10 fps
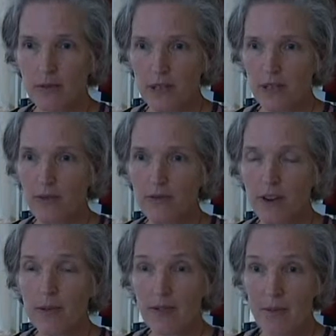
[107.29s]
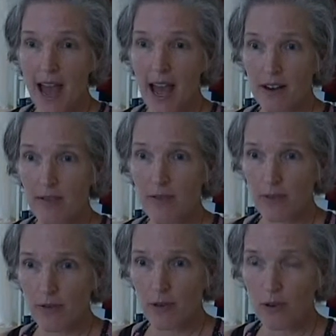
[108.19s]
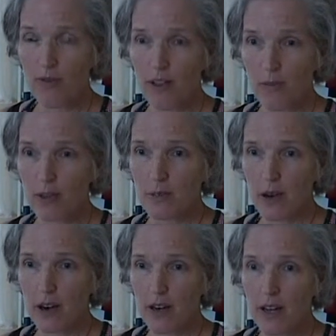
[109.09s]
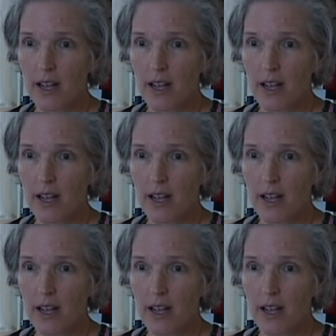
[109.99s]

We do them from the mat, from the floor for the most part,